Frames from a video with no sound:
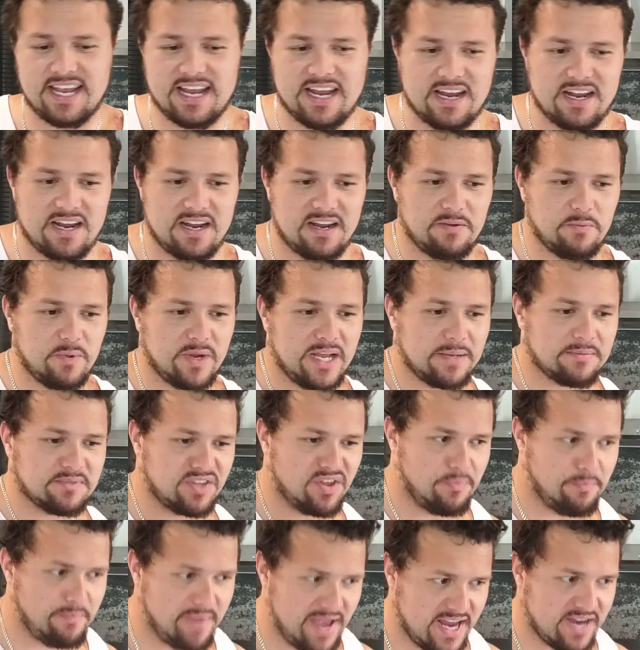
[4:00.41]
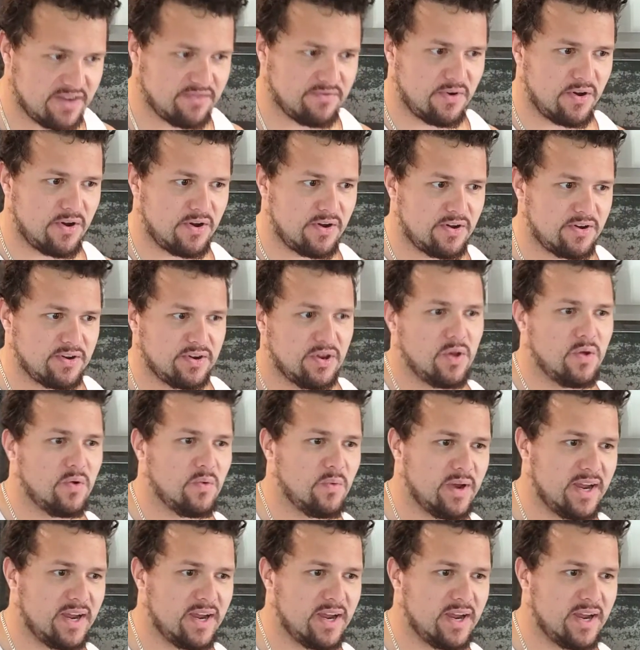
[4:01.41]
and we come to the main road